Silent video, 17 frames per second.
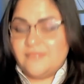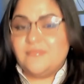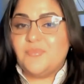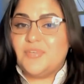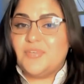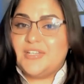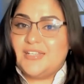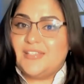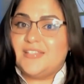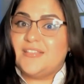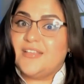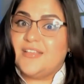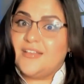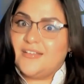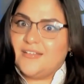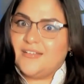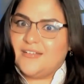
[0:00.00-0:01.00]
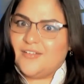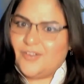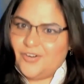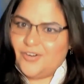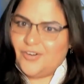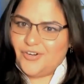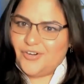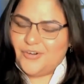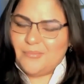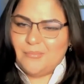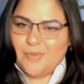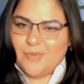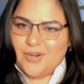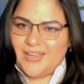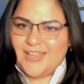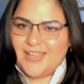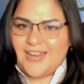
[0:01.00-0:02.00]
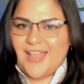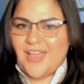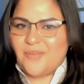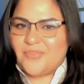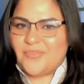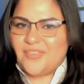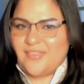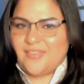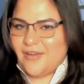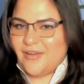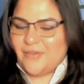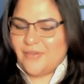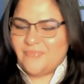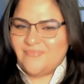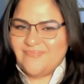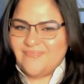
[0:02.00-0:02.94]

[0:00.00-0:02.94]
when it's a harder market out there.